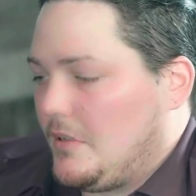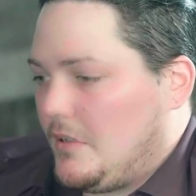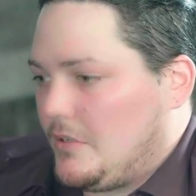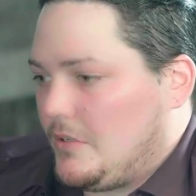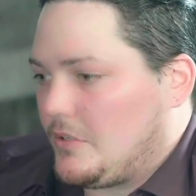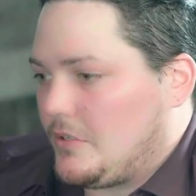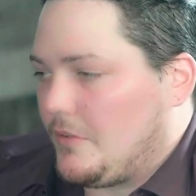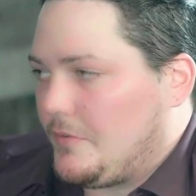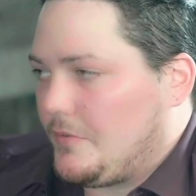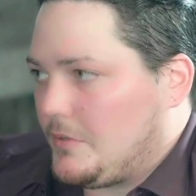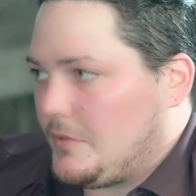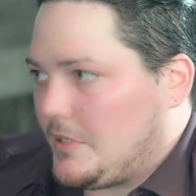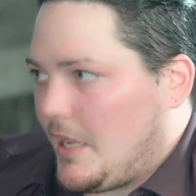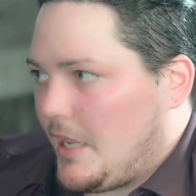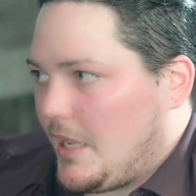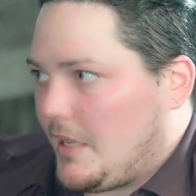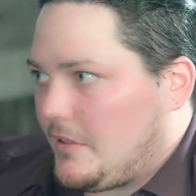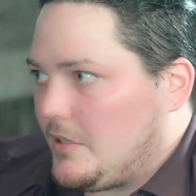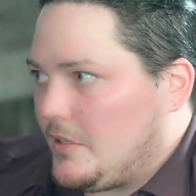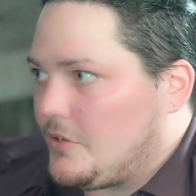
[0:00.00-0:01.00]
So if you
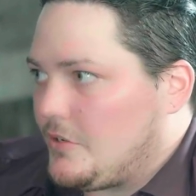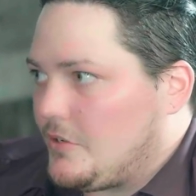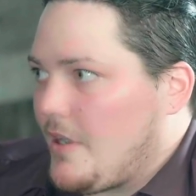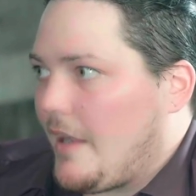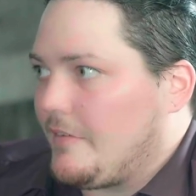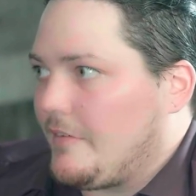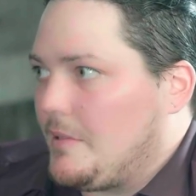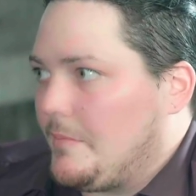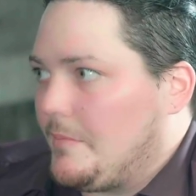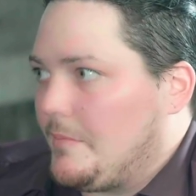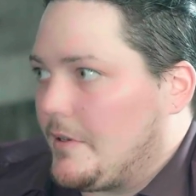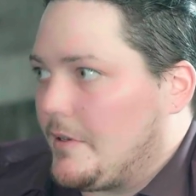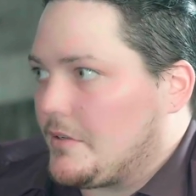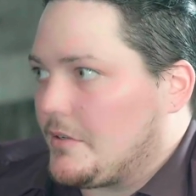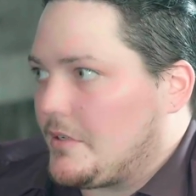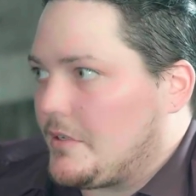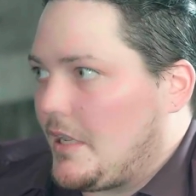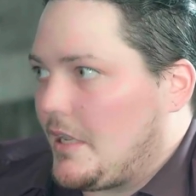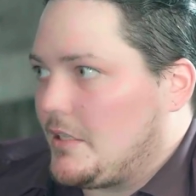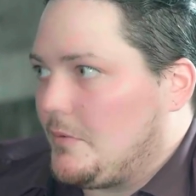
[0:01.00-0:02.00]
take these gravity
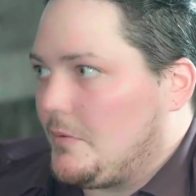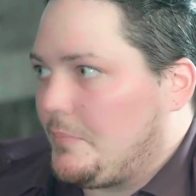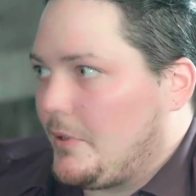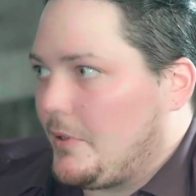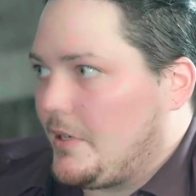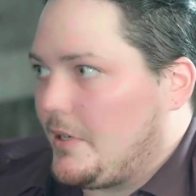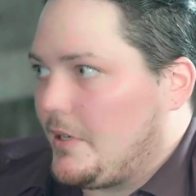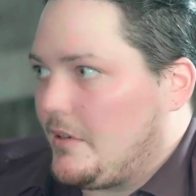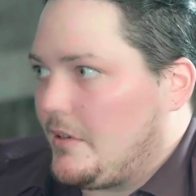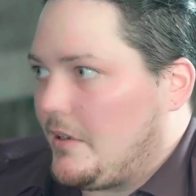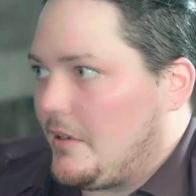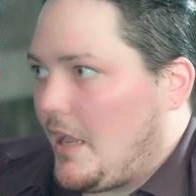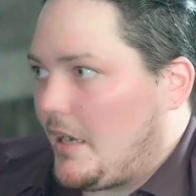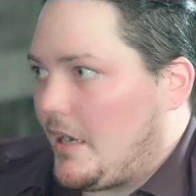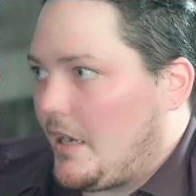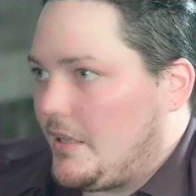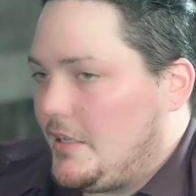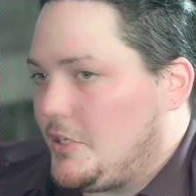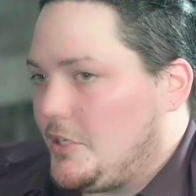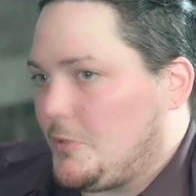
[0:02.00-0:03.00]
emitters and you put it
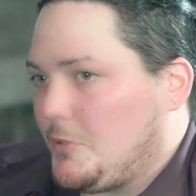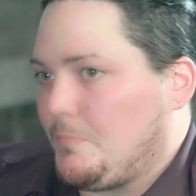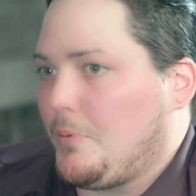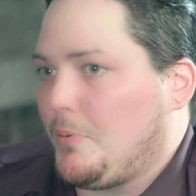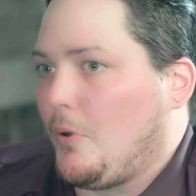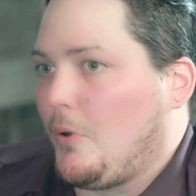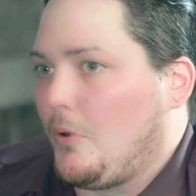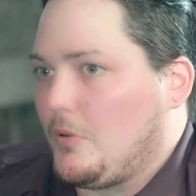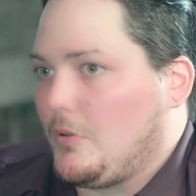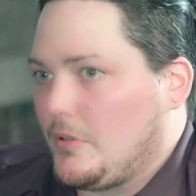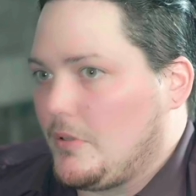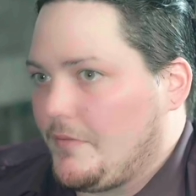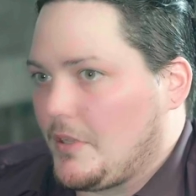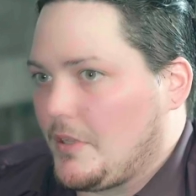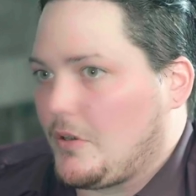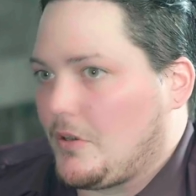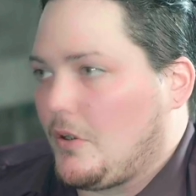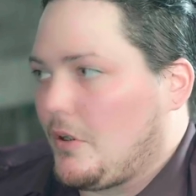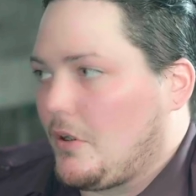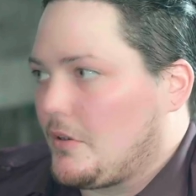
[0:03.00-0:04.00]
at each pole of the
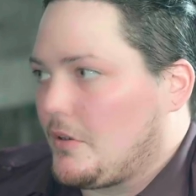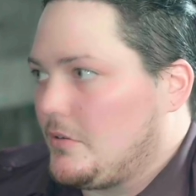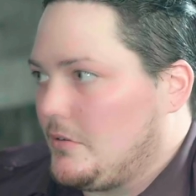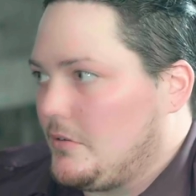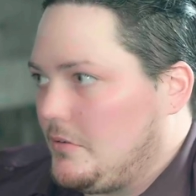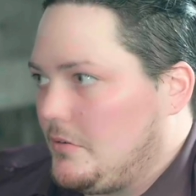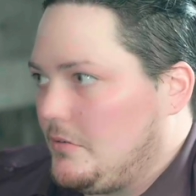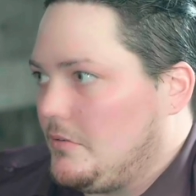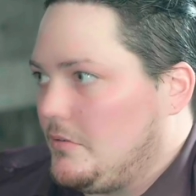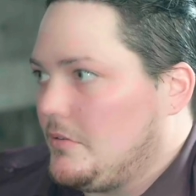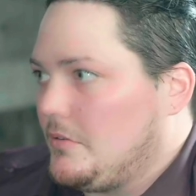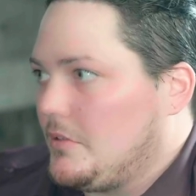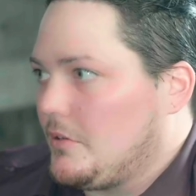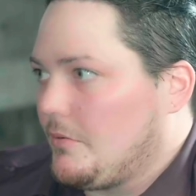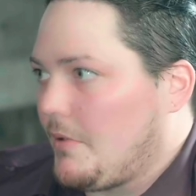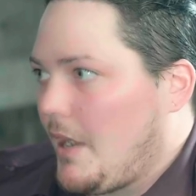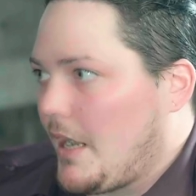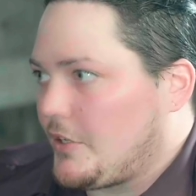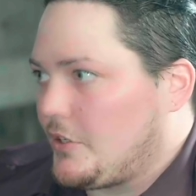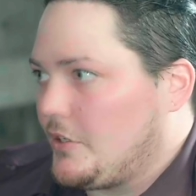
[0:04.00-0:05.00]
cardinal
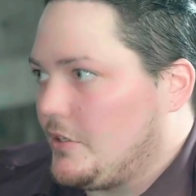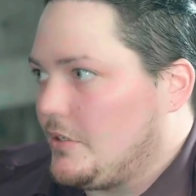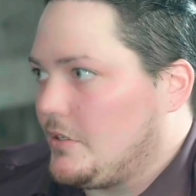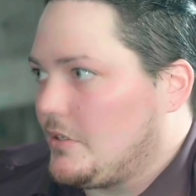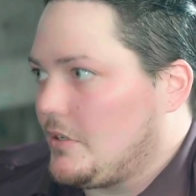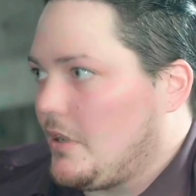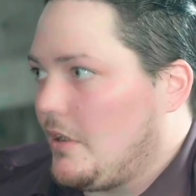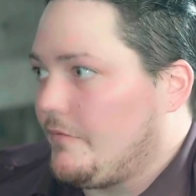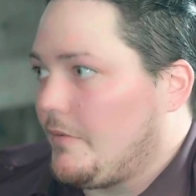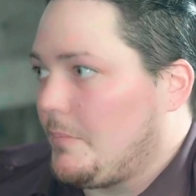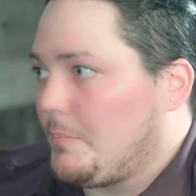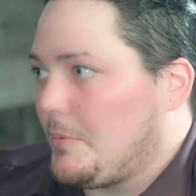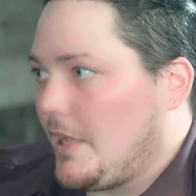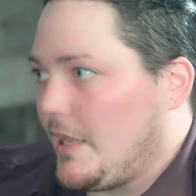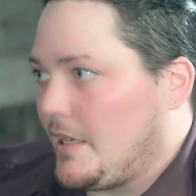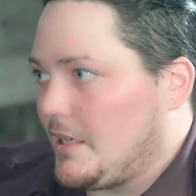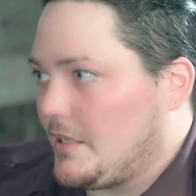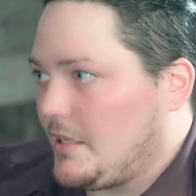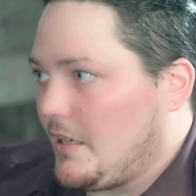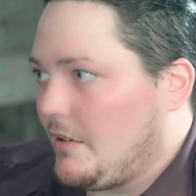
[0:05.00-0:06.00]
directions of a
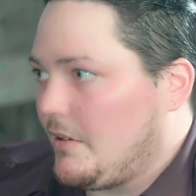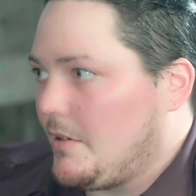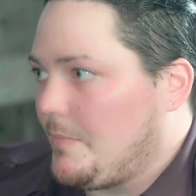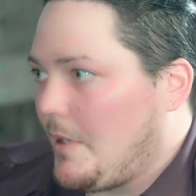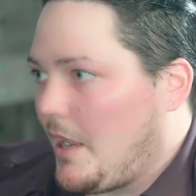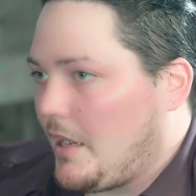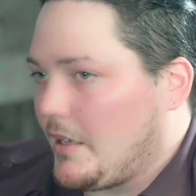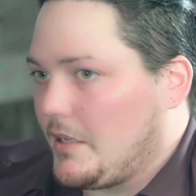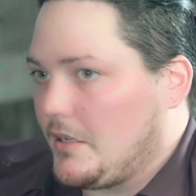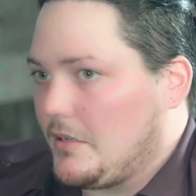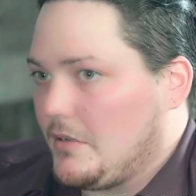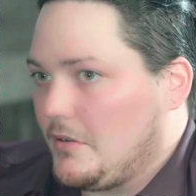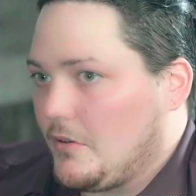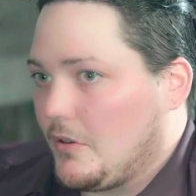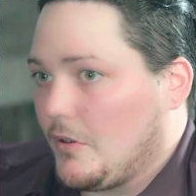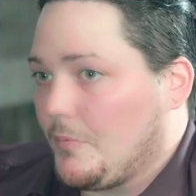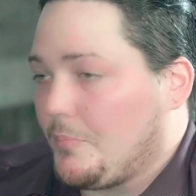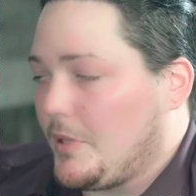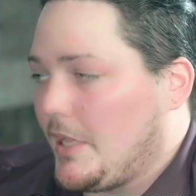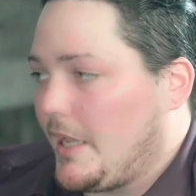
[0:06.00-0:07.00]
planetary body,
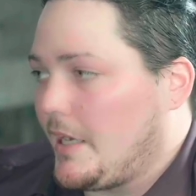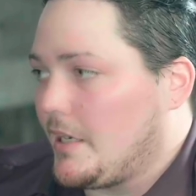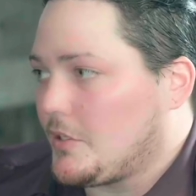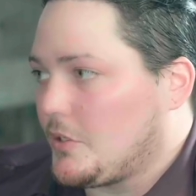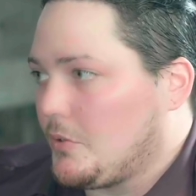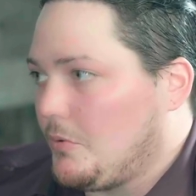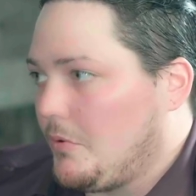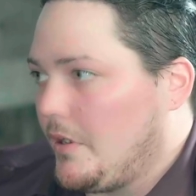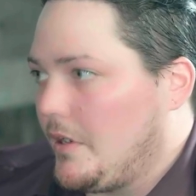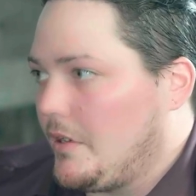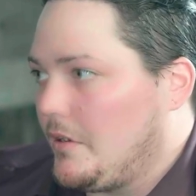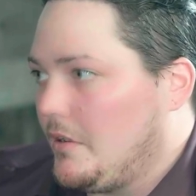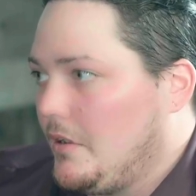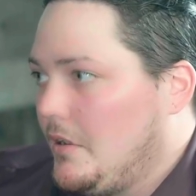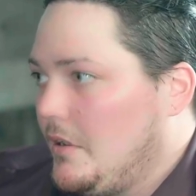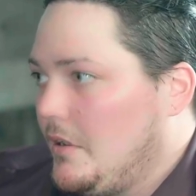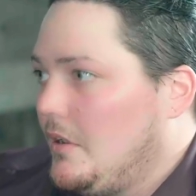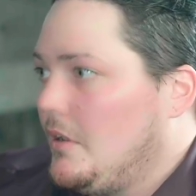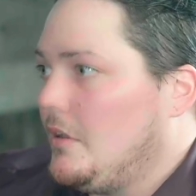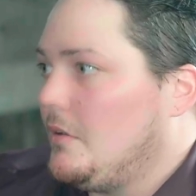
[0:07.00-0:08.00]
or a planetoid,
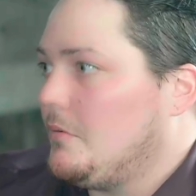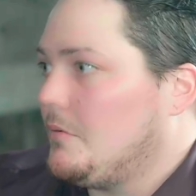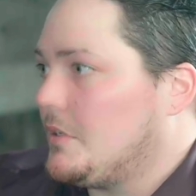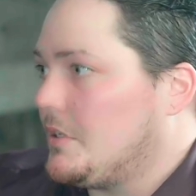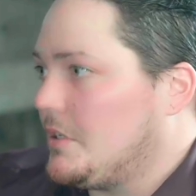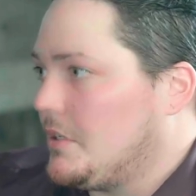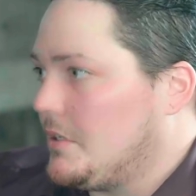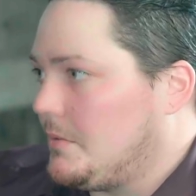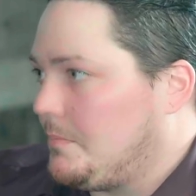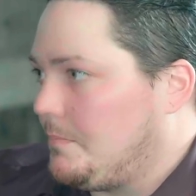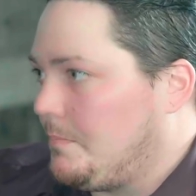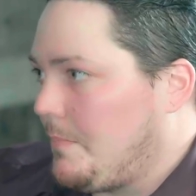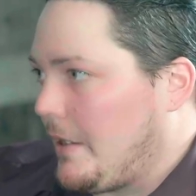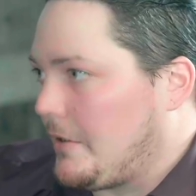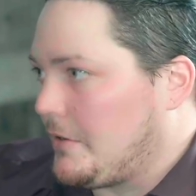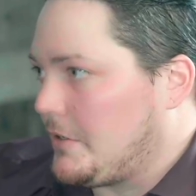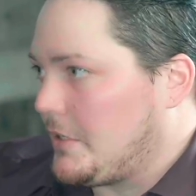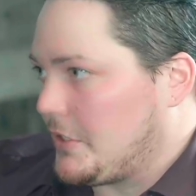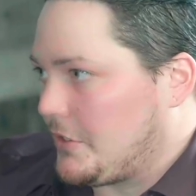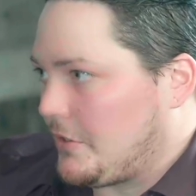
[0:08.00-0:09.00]
which is
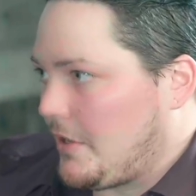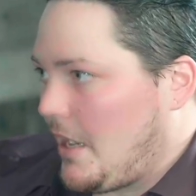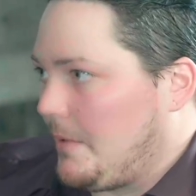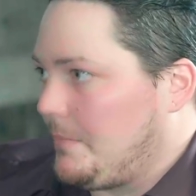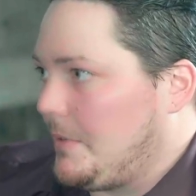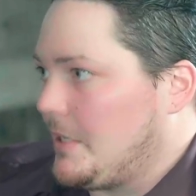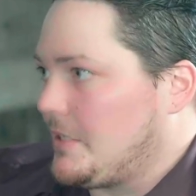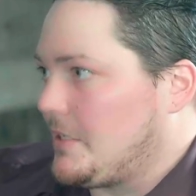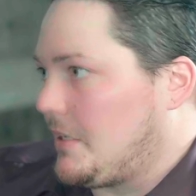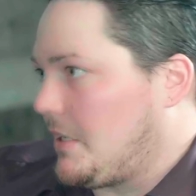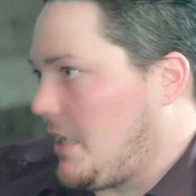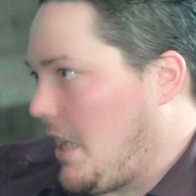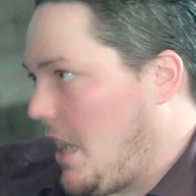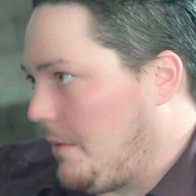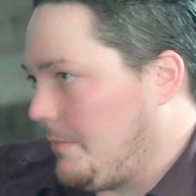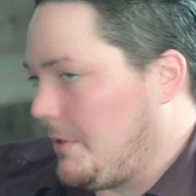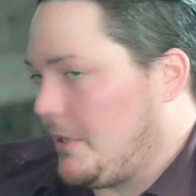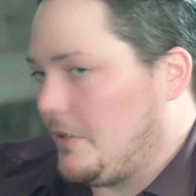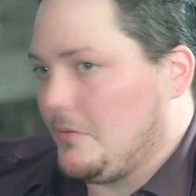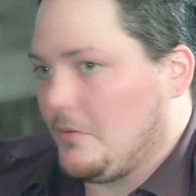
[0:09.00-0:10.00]
better described as a
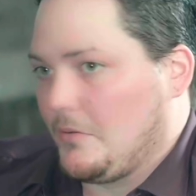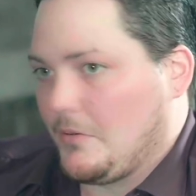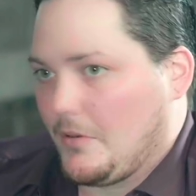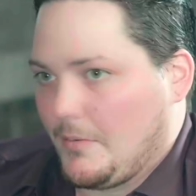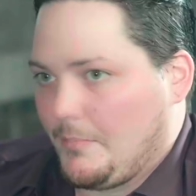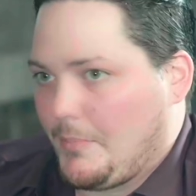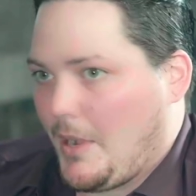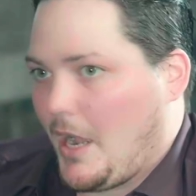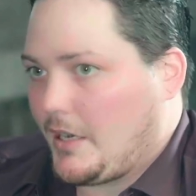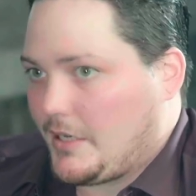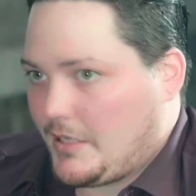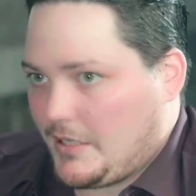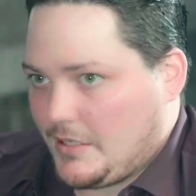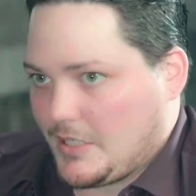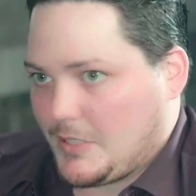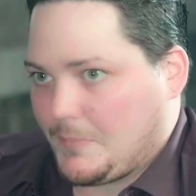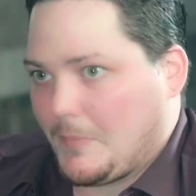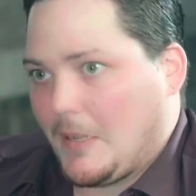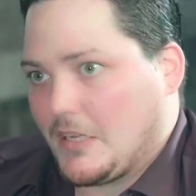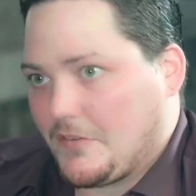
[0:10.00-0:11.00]
comet or a body in
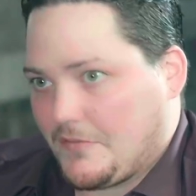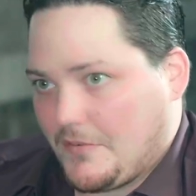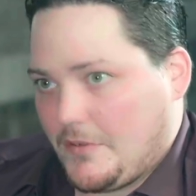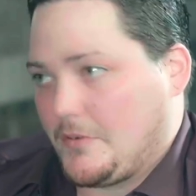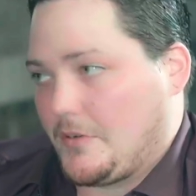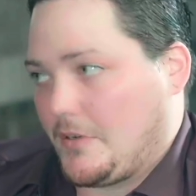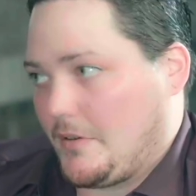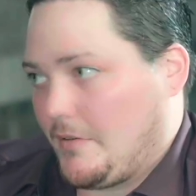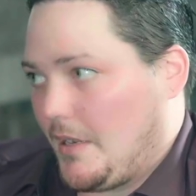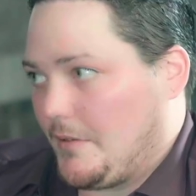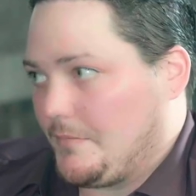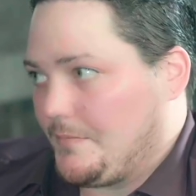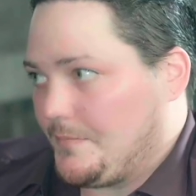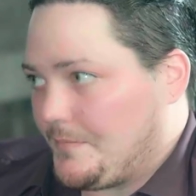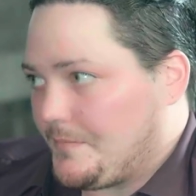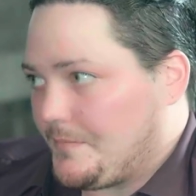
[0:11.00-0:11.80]
space floating around.